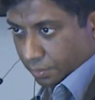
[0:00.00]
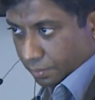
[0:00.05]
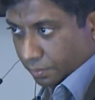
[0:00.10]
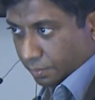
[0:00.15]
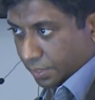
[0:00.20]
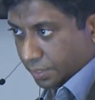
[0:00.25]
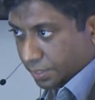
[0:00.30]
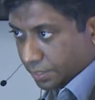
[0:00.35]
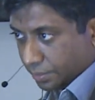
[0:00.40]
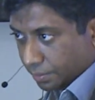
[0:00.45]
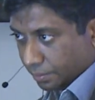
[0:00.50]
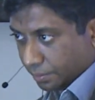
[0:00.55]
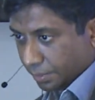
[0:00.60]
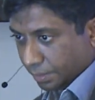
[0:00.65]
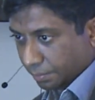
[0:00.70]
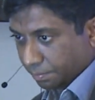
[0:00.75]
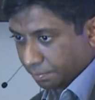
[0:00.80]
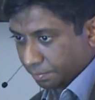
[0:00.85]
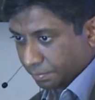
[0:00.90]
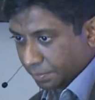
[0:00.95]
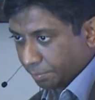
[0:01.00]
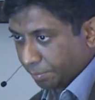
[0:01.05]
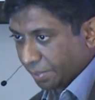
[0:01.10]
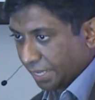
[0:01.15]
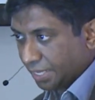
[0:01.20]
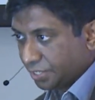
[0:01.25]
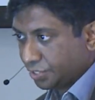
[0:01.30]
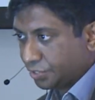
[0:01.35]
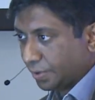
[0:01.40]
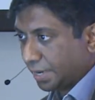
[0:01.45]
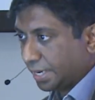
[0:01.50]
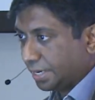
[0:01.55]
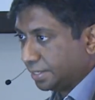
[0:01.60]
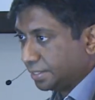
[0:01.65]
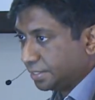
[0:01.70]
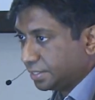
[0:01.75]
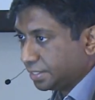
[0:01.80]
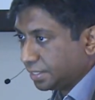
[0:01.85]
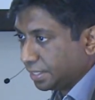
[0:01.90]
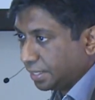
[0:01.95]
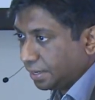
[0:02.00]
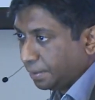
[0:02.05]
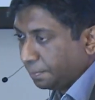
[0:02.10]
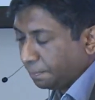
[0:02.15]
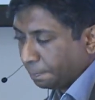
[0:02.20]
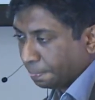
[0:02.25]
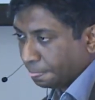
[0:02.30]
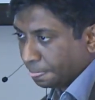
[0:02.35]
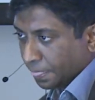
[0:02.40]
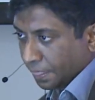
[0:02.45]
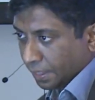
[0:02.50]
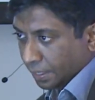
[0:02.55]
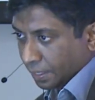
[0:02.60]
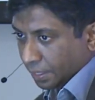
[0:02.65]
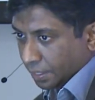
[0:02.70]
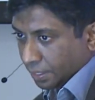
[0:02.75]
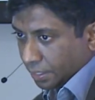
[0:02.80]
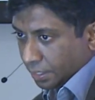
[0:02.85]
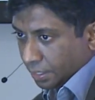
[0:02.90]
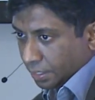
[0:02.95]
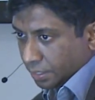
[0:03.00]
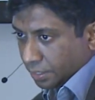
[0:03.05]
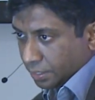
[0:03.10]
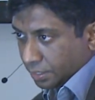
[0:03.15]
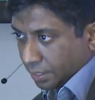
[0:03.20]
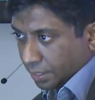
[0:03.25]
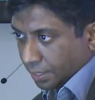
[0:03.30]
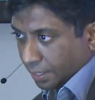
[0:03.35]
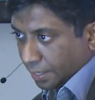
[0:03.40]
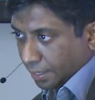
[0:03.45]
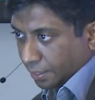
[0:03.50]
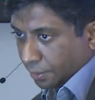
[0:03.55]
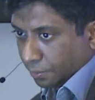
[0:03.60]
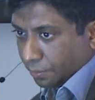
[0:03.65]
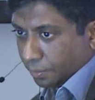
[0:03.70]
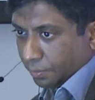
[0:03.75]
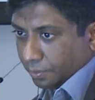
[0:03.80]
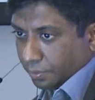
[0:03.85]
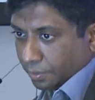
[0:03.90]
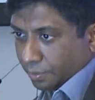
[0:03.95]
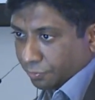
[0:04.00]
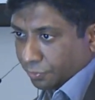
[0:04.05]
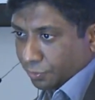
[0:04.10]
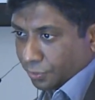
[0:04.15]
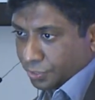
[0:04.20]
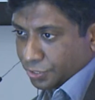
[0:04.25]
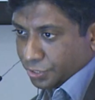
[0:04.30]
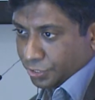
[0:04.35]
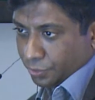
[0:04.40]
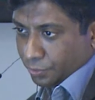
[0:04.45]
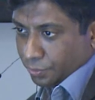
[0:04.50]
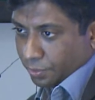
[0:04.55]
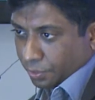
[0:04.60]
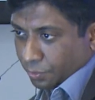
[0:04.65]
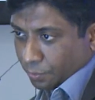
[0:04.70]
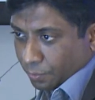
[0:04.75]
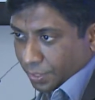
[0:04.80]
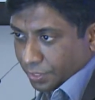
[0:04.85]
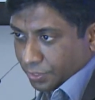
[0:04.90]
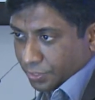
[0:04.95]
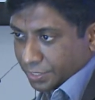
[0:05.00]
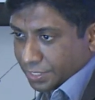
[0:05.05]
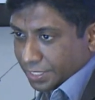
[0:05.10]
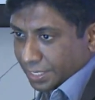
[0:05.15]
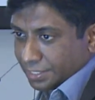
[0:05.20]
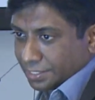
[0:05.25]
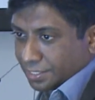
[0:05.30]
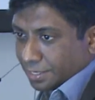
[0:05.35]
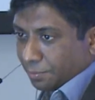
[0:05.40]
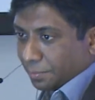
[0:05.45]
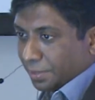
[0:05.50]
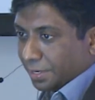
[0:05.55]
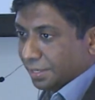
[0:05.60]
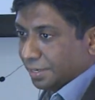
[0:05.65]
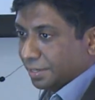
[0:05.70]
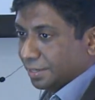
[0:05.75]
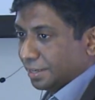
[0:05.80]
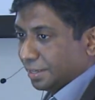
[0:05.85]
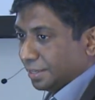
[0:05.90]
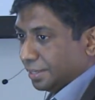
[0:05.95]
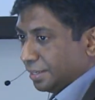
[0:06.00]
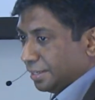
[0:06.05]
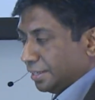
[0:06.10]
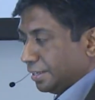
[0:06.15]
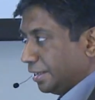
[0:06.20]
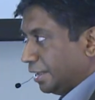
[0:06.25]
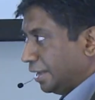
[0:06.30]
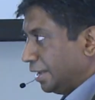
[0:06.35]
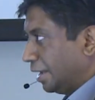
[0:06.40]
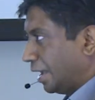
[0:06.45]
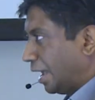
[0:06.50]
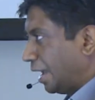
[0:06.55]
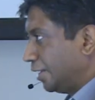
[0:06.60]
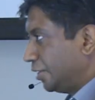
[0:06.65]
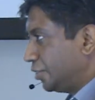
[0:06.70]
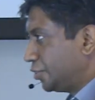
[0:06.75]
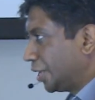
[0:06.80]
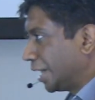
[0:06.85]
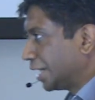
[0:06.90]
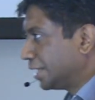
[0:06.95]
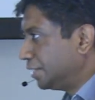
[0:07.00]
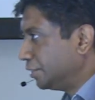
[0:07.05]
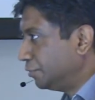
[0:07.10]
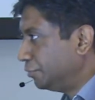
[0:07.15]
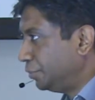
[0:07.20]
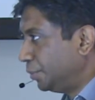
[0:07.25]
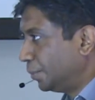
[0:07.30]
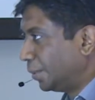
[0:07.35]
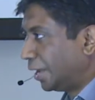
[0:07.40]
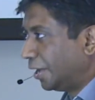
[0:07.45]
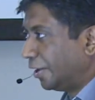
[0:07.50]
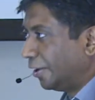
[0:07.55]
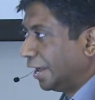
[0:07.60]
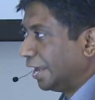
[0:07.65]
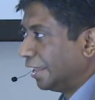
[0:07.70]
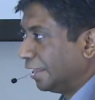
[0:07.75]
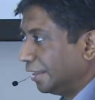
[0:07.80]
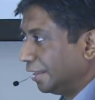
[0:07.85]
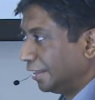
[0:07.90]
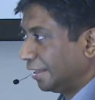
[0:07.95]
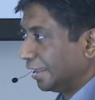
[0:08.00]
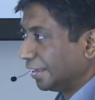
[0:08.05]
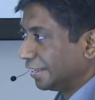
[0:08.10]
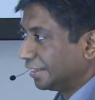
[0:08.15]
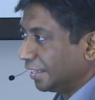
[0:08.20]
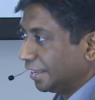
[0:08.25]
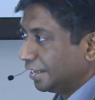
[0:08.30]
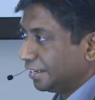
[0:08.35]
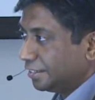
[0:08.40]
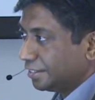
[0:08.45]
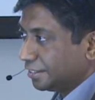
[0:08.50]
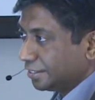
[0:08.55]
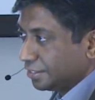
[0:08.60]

Right, so the page renders then. Now, of course, you don't want to send someone an unattractive URL like that.